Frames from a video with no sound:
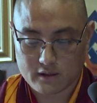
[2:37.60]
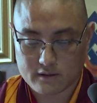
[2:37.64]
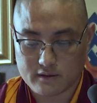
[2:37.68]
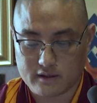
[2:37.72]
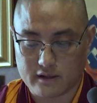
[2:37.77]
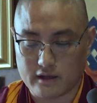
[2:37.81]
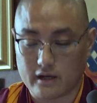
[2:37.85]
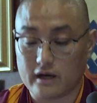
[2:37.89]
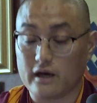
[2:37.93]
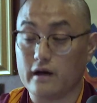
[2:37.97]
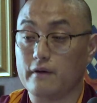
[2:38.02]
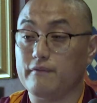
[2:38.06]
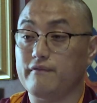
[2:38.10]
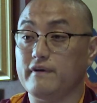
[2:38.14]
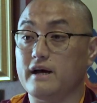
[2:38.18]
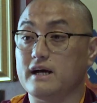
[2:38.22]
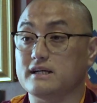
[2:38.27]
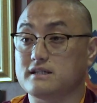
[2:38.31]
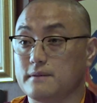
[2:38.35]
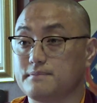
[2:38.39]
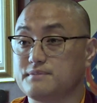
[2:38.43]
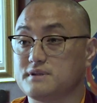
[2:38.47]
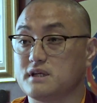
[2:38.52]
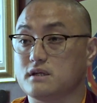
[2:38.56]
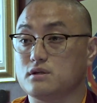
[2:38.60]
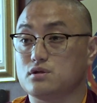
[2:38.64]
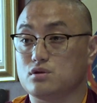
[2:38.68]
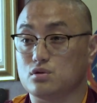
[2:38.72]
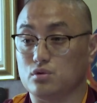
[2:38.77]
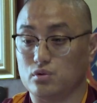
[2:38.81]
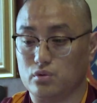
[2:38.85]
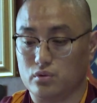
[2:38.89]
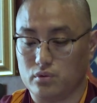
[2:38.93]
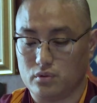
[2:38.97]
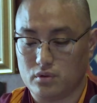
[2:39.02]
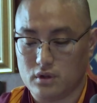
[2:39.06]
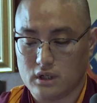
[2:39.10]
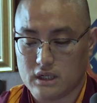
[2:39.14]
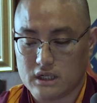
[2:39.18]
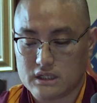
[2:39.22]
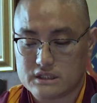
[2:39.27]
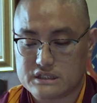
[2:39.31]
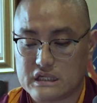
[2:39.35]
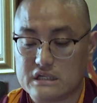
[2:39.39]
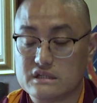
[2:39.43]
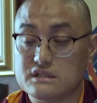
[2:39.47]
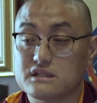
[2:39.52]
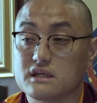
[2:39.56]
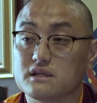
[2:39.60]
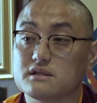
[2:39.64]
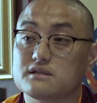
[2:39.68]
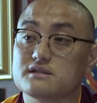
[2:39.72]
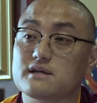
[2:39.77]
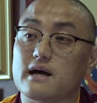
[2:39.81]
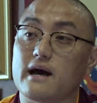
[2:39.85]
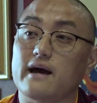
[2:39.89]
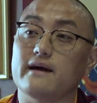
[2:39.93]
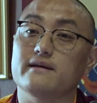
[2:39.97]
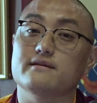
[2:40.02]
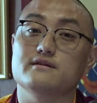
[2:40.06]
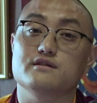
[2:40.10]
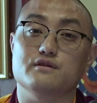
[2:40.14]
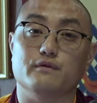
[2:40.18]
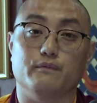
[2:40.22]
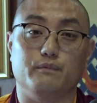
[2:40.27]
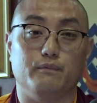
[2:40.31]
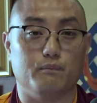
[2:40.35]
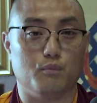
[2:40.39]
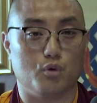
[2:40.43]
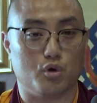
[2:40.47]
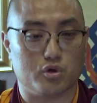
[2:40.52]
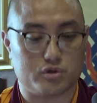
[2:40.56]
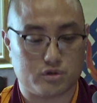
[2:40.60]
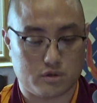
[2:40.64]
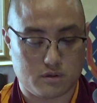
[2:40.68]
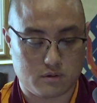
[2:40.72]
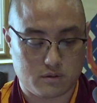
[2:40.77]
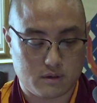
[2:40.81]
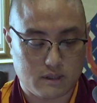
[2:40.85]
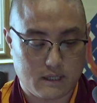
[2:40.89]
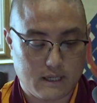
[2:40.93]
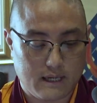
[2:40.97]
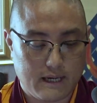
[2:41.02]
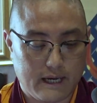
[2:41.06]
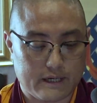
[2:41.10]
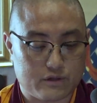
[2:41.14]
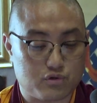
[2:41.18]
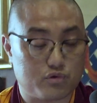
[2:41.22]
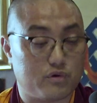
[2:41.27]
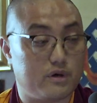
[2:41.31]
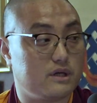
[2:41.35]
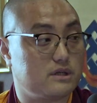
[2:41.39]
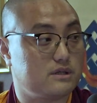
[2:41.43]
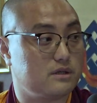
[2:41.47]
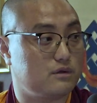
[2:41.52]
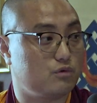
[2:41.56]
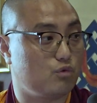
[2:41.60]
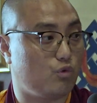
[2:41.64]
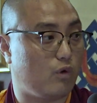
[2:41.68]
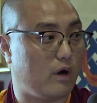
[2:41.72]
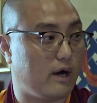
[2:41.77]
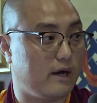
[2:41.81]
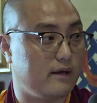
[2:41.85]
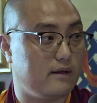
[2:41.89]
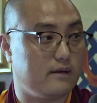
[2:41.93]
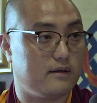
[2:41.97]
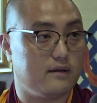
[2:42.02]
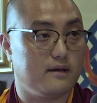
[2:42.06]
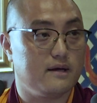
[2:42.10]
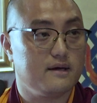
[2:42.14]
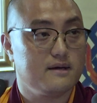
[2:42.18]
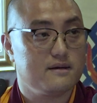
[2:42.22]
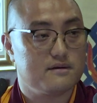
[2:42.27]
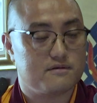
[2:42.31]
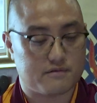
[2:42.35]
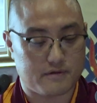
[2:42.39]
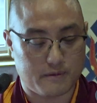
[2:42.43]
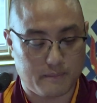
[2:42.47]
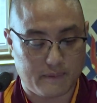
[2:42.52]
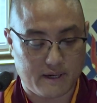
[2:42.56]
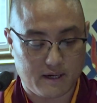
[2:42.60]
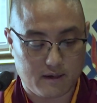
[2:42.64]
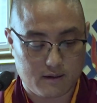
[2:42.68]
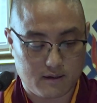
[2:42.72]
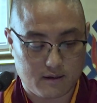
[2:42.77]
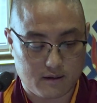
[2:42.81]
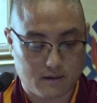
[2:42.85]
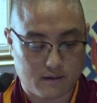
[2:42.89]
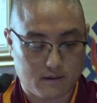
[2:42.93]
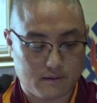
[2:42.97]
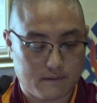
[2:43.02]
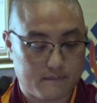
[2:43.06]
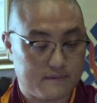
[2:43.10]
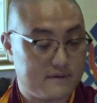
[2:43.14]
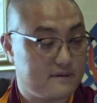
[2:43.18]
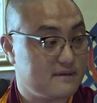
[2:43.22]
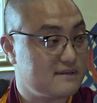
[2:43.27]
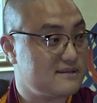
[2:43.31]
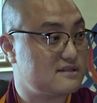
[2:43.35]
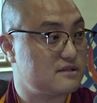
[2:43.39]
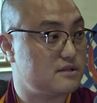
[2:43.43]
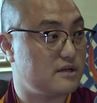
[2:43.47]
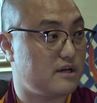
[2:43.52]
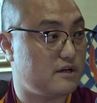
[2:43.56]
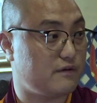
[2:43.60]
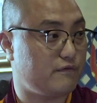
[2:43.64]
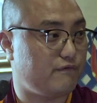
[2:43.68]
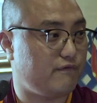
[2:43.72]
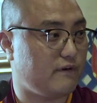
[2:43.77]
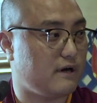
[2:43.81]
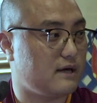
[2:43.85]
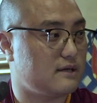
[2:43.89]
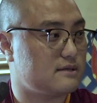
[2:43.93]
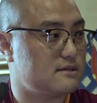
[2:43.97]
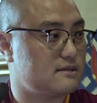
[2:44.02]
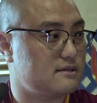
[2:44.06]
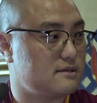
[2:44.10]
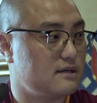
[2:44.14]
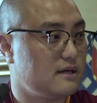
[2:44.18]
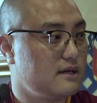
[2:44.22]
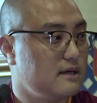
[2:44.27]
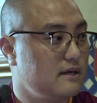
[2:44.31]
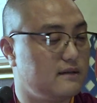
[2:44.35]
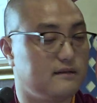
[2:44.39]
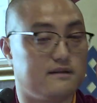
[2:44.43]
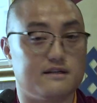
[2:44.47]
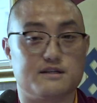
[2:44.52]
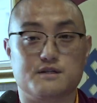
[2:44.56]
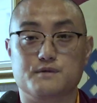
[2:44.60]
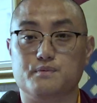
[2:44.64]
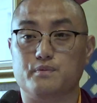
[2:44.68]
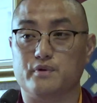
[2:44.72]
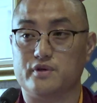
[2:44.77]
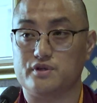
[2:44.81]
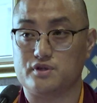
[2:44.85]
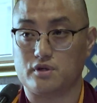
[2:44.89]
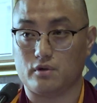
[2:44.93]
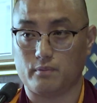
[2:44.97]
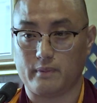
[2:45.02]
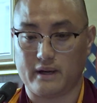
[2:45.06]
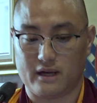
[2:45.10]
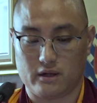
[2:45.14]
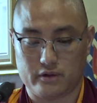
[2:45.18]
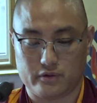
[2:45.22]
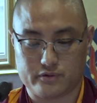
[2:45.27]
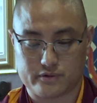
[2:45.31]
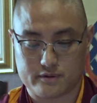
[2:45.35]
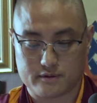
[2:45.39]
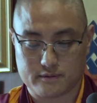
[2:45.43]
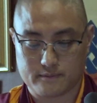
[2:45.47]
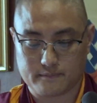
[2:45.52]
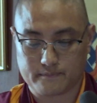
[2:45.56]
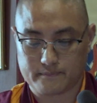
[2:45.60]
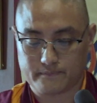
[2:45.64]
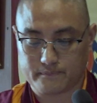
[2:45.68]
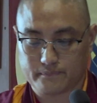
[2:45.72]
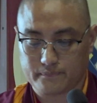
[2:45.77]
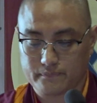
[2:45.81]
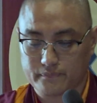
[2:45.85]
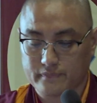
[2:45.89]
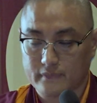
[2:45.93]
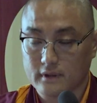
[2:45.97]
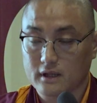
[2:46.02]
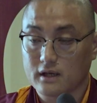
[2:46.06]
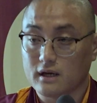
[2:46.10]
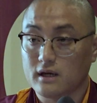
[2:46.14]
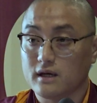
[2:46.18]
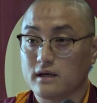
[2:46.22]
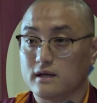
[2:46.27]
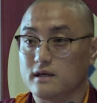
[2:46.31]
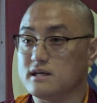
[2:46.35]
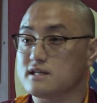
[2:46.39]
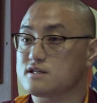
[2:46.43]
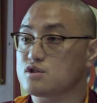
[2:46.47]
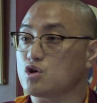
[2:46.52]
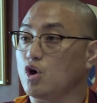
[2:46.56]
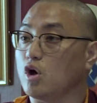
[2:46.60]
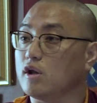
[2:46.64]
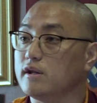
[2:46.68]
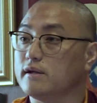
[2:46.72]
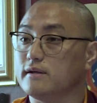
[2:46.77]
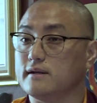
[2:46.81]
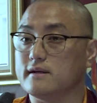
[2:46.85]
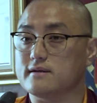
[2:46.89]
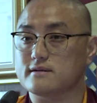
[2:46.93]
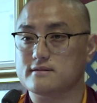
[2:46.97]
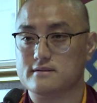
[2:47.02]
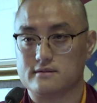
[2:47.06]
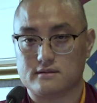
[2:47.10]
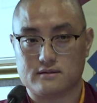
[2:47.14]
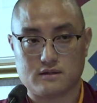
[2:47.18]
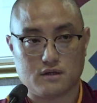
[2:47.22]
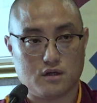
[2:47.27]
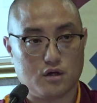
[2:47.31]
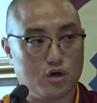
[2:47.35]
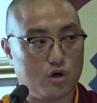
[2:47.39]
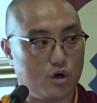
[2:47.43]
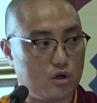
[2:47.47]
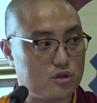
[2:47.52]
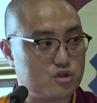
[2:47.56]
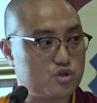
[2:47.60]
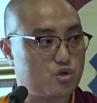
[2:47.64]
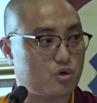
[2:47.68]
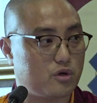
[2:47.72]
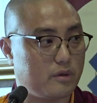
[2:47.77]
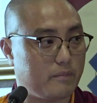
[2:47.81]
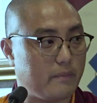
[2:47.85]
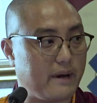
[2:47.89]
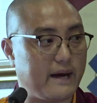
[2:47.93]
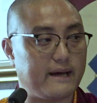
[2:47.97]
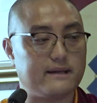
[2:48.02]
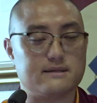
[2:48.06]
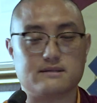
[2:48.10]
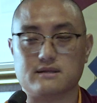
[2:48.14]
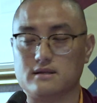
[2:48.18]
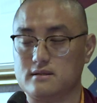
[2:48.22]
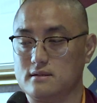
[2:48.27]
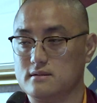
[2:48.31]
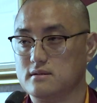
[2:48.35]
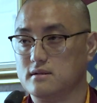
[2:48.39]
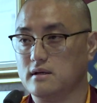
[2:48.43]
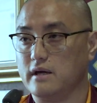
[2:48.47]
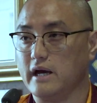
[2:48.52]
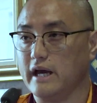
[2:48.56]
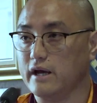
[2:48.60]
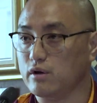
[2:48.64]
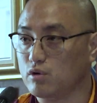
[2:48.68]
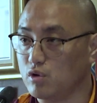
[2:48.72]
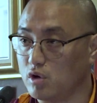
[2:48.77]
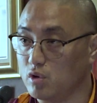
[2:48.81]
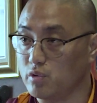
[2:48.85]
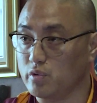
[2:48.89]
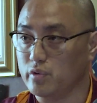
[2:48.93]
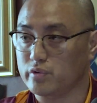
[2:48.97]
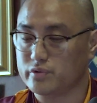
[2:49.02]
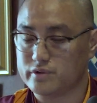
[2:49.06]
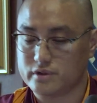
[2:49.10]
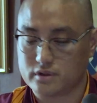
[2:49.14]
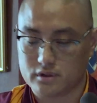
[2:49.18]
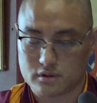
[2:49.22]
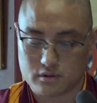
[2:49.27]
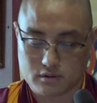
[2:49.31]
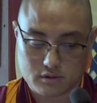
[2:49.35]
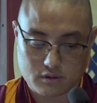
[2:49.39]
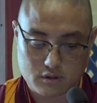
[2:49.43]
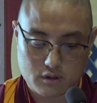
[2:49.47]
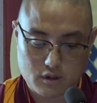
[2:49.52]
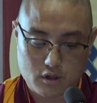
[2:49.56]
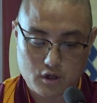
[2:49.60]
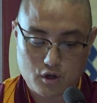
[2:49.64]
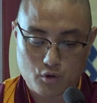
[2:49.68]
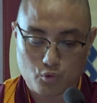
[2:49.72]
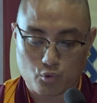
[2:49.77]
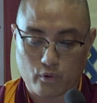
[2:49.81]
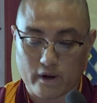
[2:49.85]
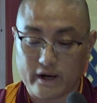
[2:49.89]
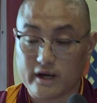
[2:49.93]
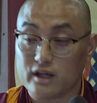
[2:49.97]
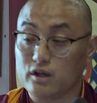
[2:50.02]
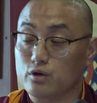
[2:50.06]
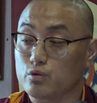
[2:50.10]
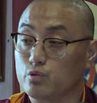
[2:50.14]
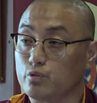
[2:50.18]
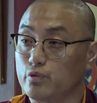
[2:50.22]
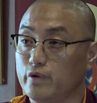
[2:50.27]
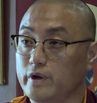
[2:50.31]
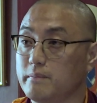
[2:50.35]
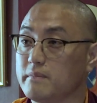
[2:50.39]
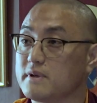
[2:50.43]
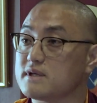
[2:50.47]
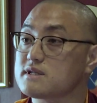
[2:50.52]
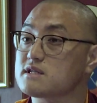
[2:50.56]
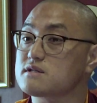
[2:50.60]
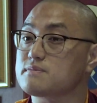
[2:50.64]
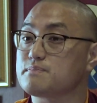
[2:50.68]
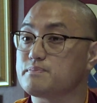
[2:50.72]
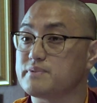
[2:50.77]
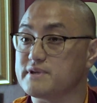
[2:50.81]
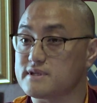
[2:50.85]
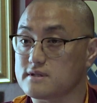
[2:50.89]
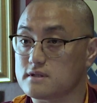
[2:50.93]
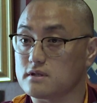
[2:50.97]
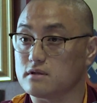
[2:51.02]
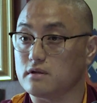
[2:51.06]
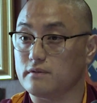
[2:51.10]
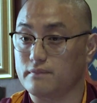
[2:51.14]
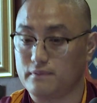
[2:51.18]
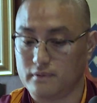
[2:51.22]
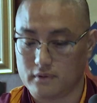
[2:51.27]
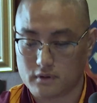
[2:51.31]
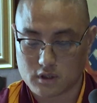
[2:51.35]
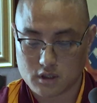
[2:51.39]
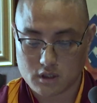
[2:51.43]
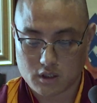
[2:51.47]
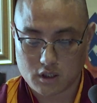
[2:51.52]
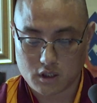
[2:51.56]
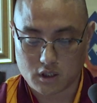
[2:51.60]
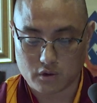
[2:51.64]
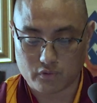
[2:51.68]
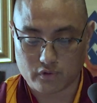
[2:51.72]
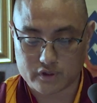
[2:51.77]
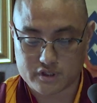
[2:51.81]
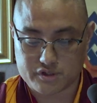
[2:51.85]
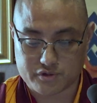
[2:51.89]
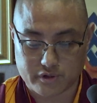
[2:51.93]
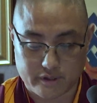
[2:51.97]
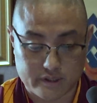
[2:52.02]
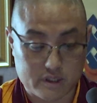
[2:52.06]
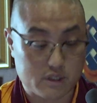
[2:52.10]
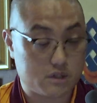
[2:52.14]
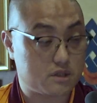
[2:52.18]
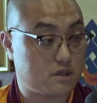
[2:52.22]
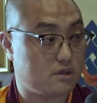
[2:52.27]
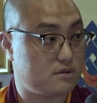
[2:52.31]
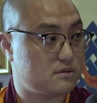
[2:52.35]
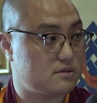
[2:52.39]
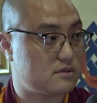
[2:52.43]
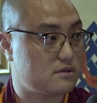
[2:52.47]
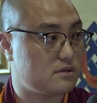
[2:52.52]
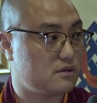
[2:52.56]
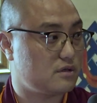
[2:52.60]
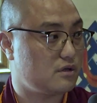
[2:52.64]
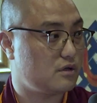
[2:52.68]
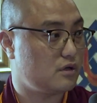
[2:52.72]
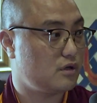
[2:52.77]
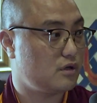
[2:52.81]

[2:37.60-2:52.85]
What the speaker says: They have adapted to changing tides of modern education while remaining steadfast in these spiritual values. His Holiness also reminds us, I quote, "While we must preserve our traditions,